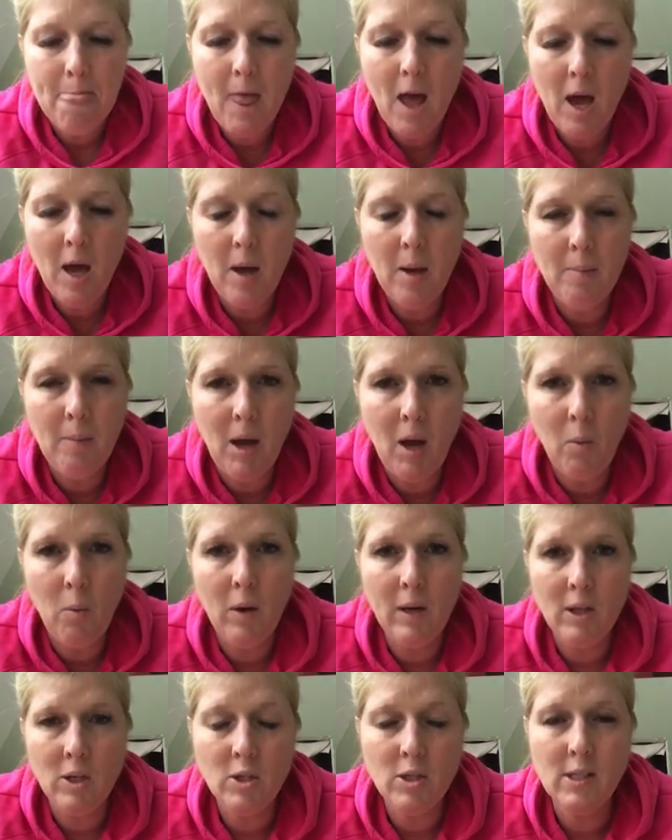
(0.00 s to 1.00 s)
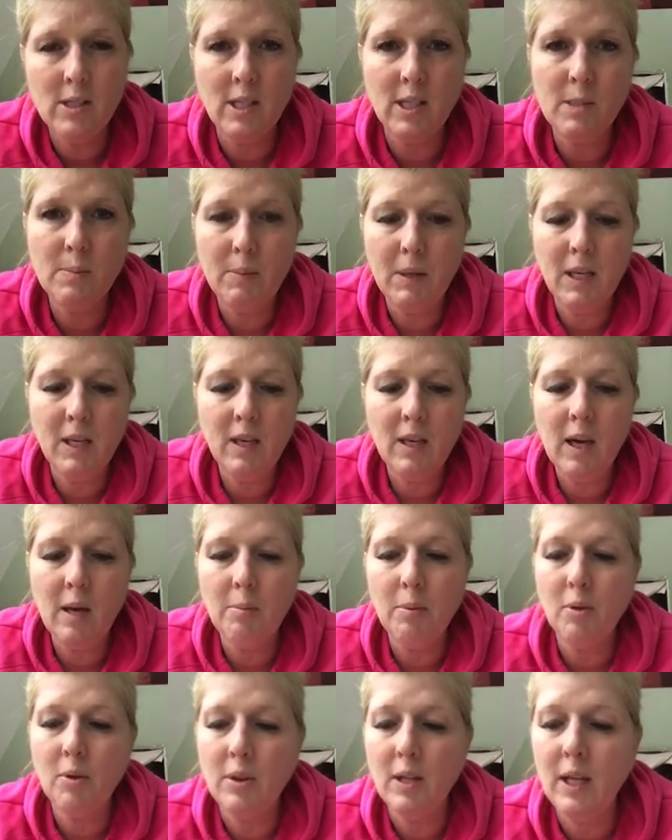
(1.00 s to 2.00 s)
I want to just explain a
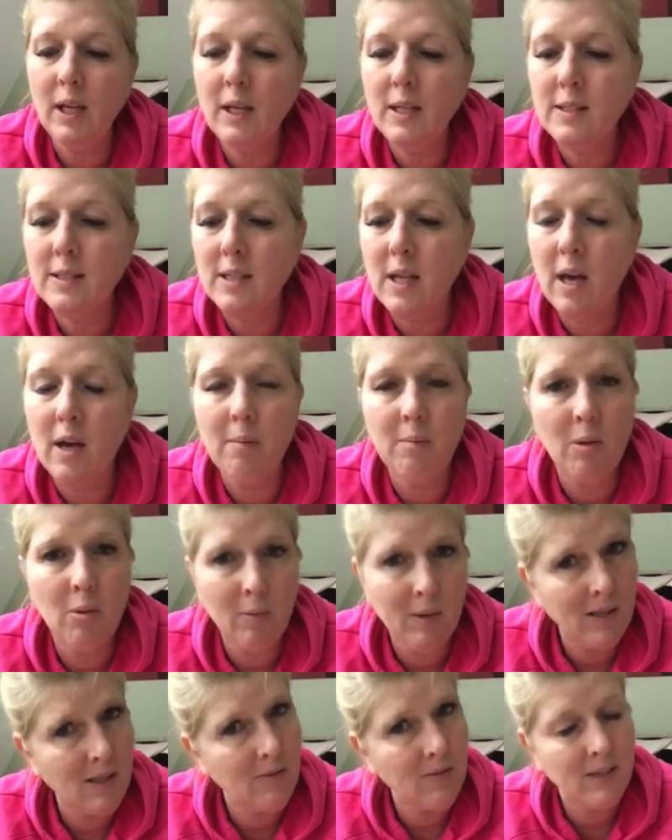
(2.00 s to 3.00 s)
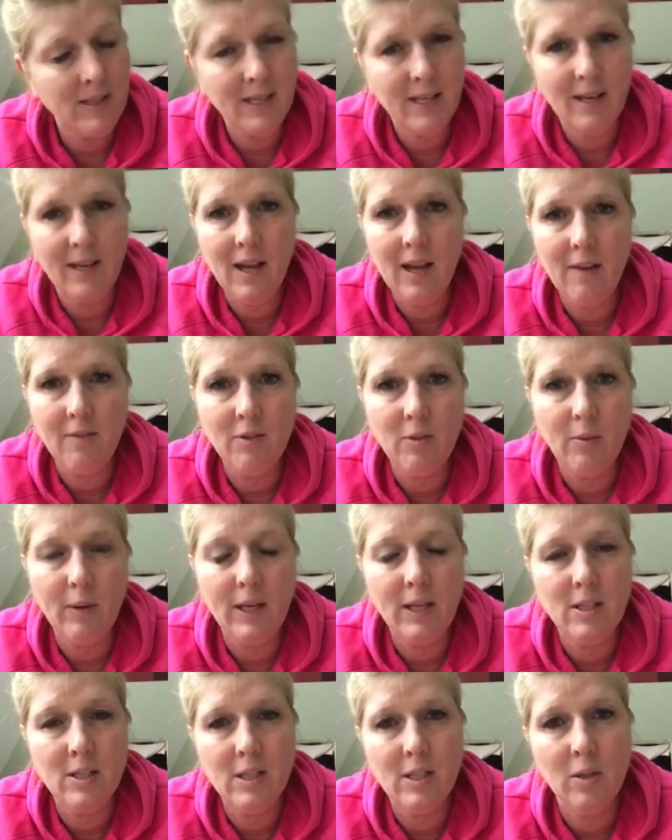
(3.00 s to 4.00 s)
couple things. The rest of it's going to have to
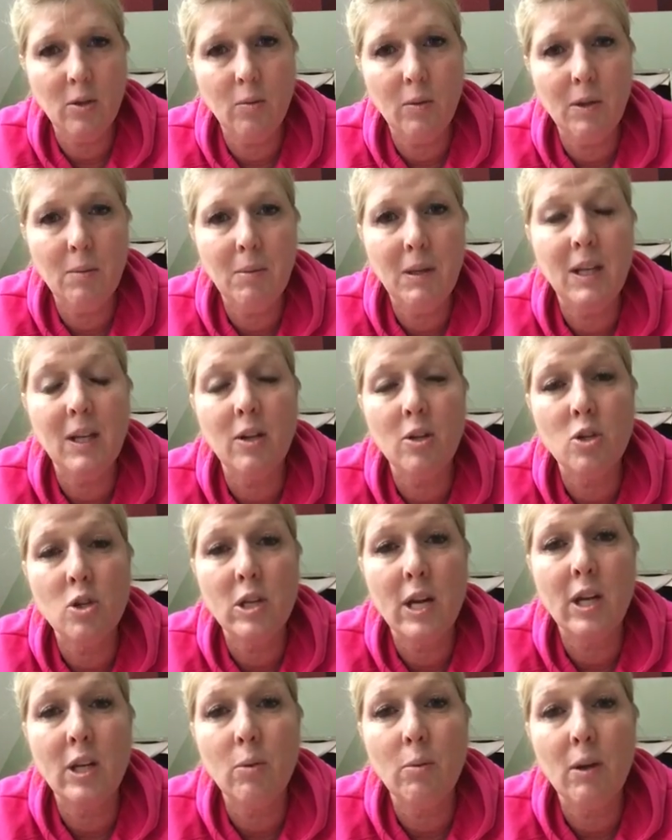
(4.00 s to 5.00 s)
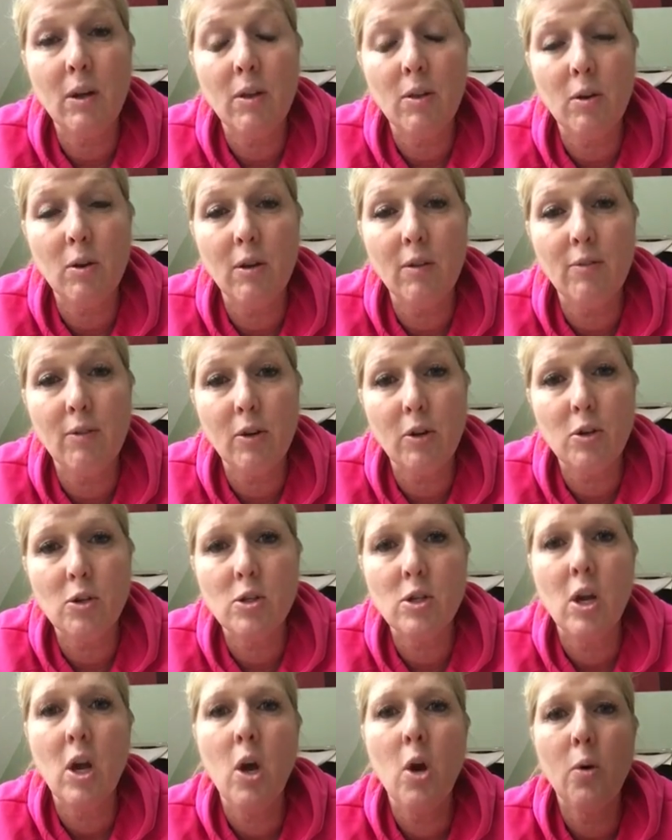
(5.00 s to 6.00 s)
wait until we meet on January
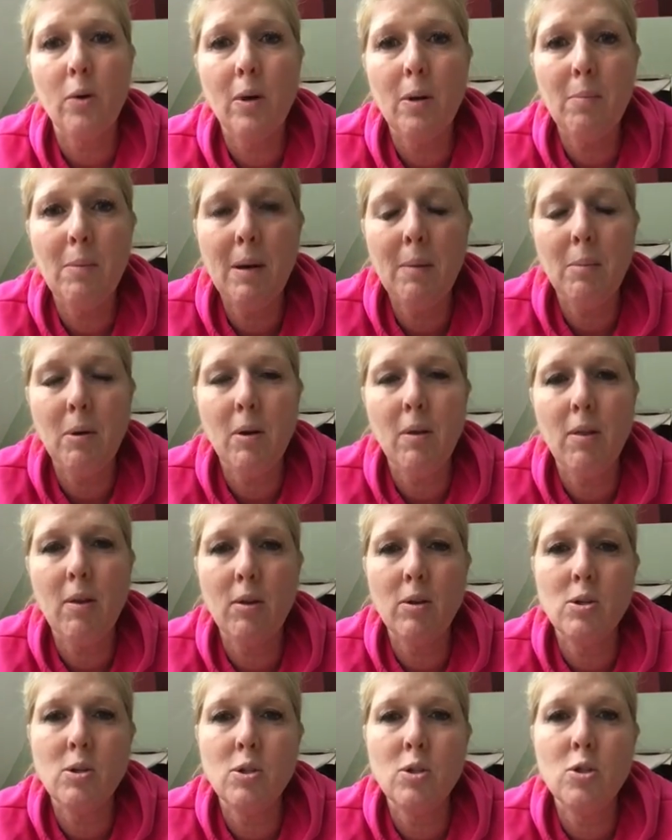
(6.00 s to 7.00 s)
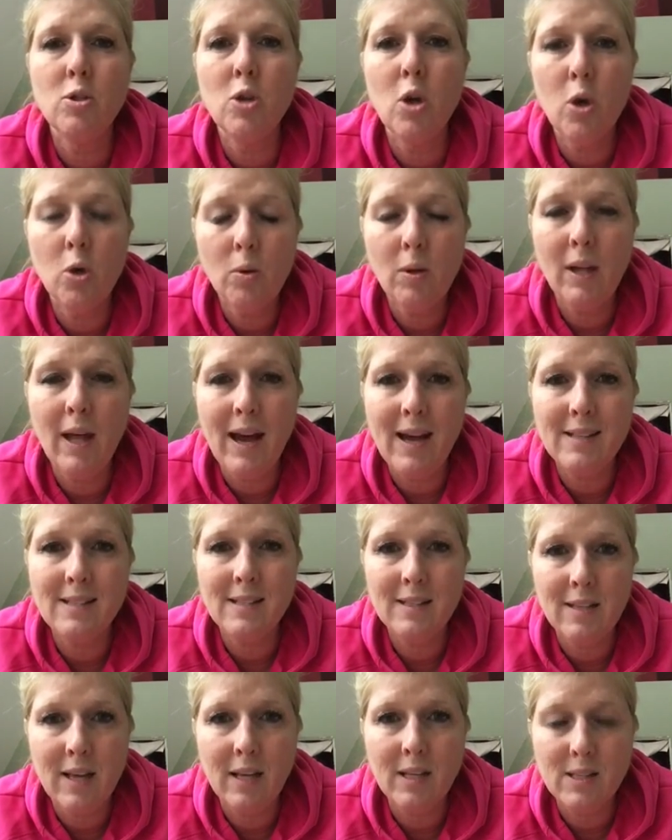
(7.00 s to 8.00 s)
31st. Remember, there's no class
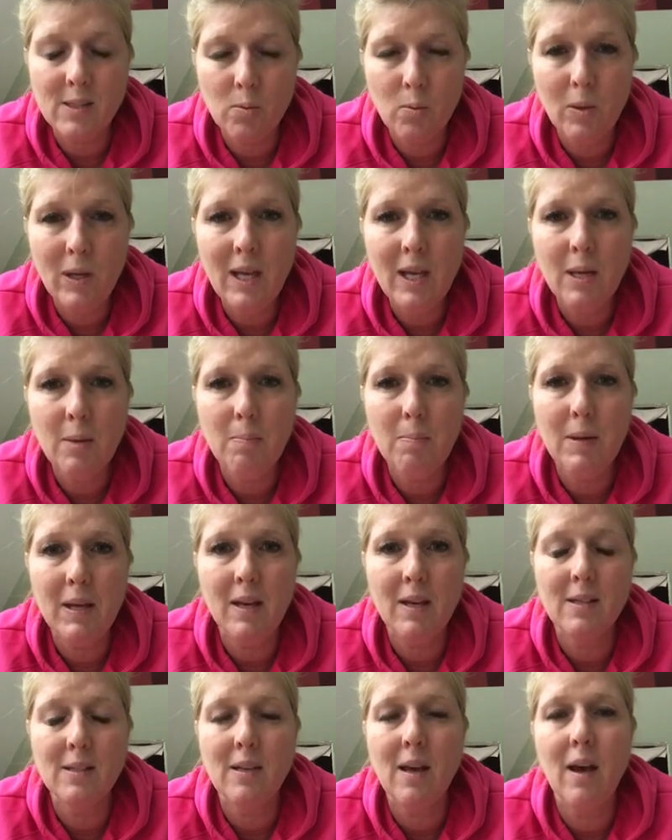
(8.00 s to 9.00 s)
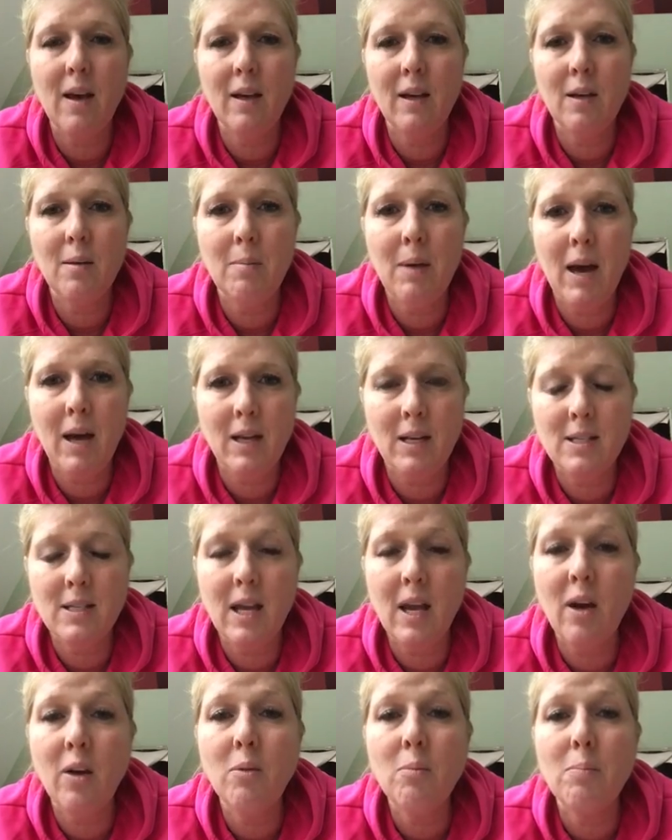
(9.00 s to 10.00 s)
next week because I am out of
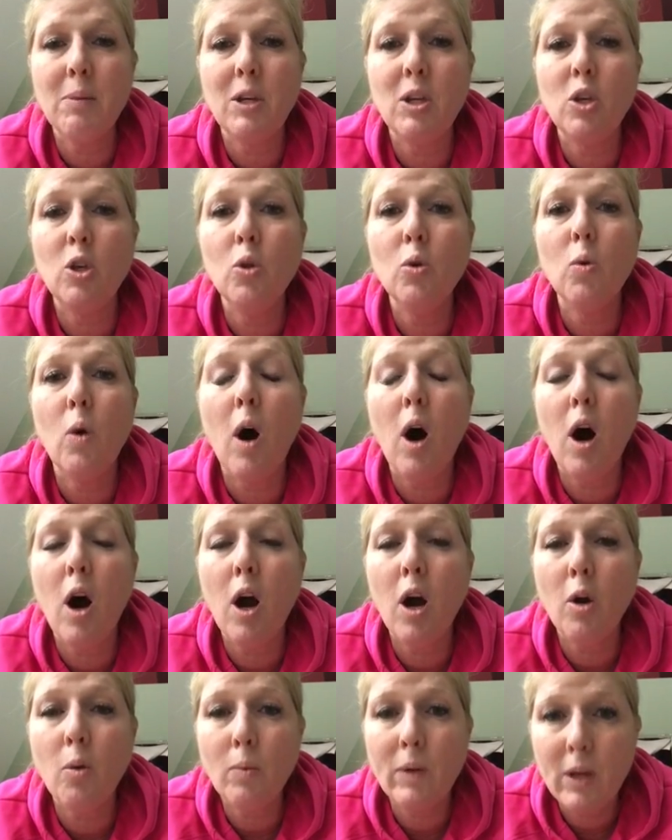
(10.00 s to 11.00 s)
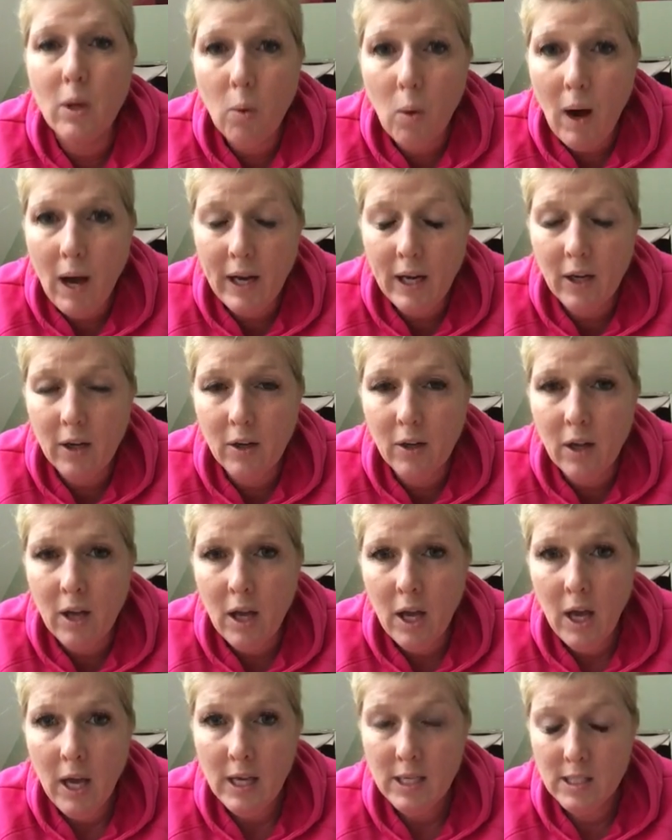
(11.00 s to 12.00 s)
town, but you are required
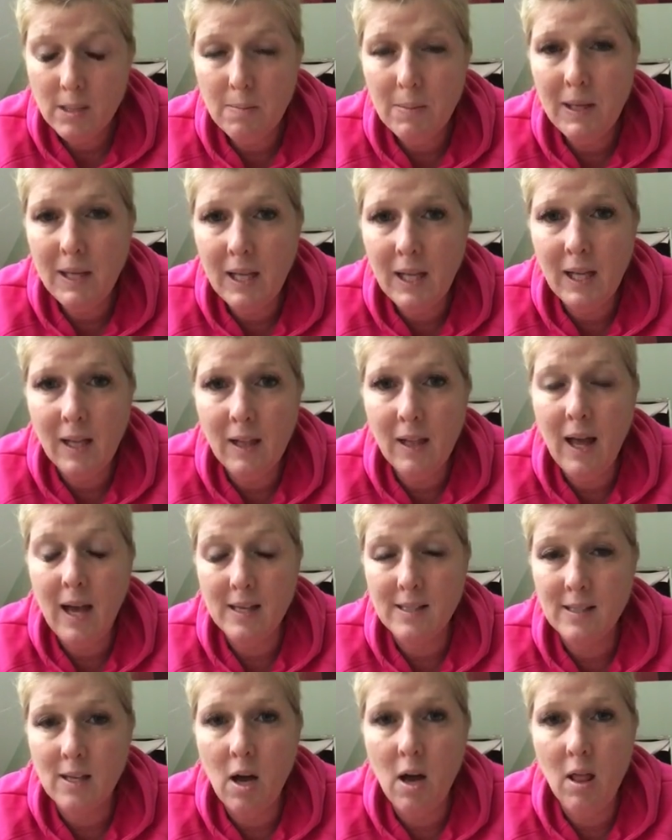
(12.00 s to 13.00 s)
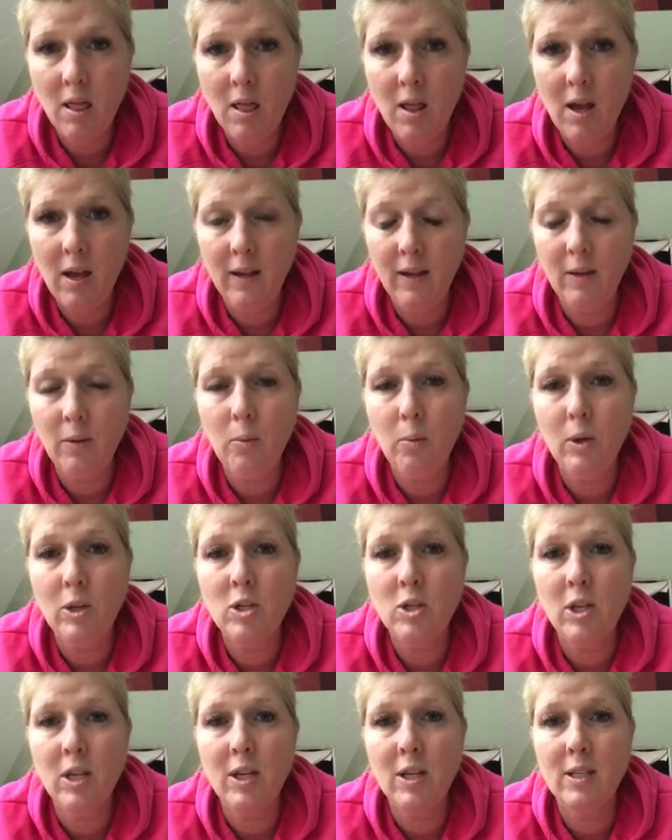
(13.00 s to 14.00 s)
to be in class online,
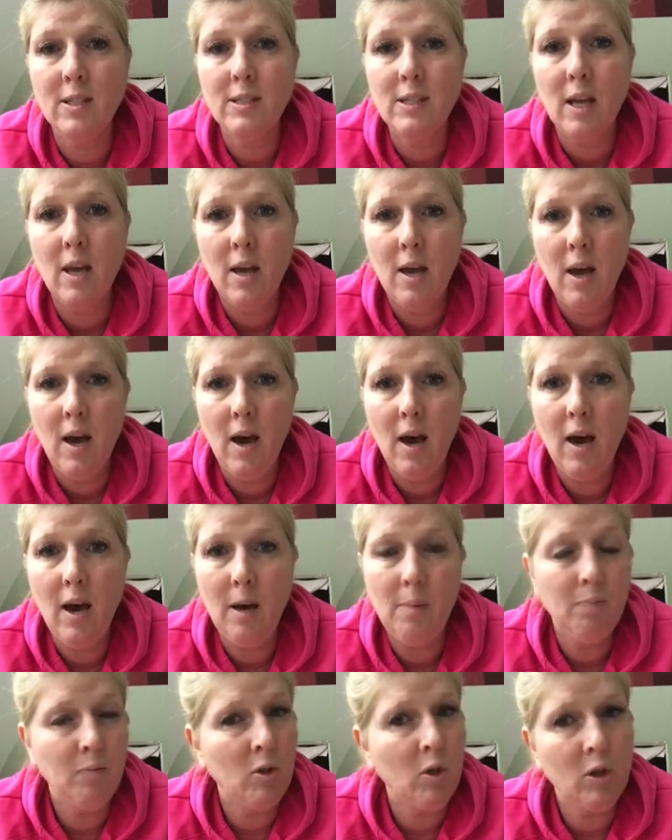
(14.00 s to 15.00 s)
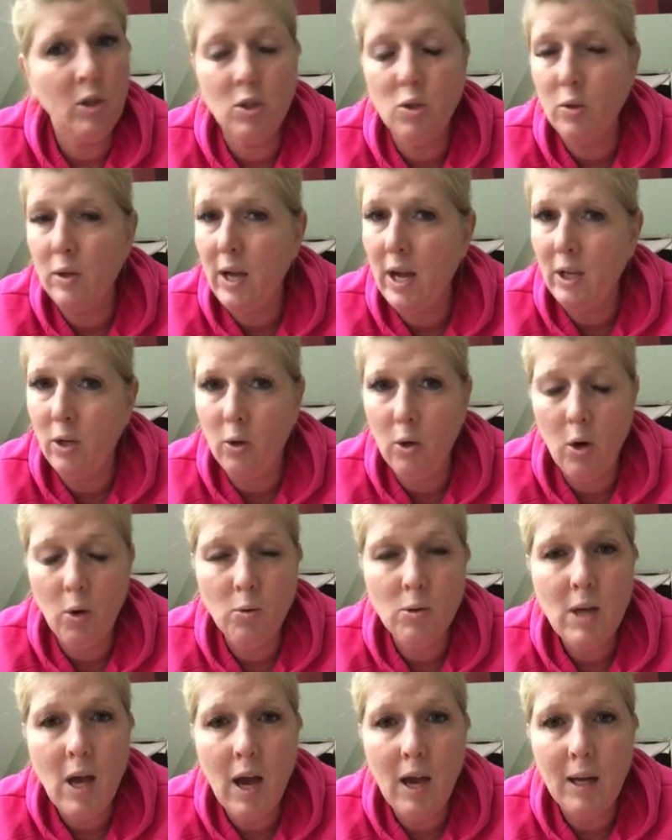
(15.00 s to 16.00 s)
which is you can do it at your
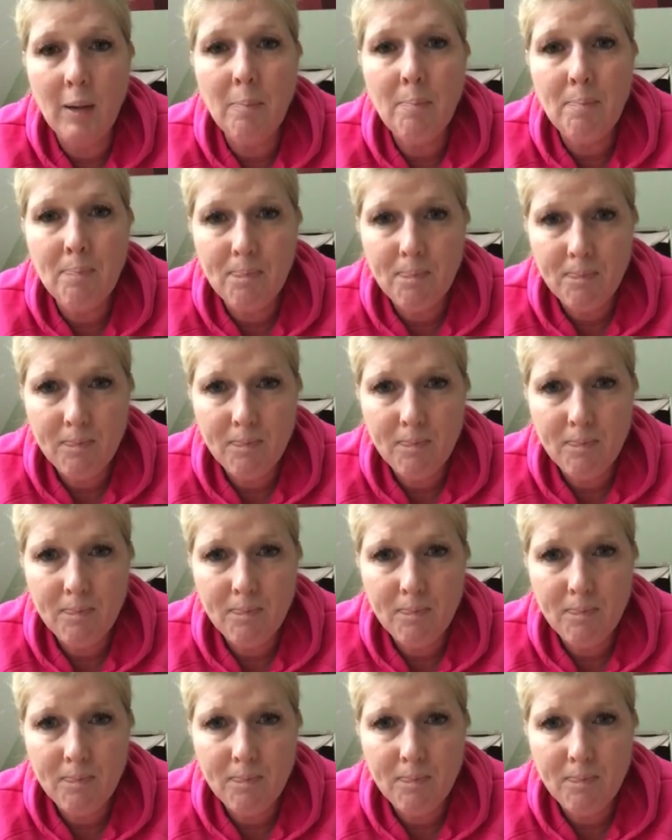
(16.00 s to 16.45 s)
own time,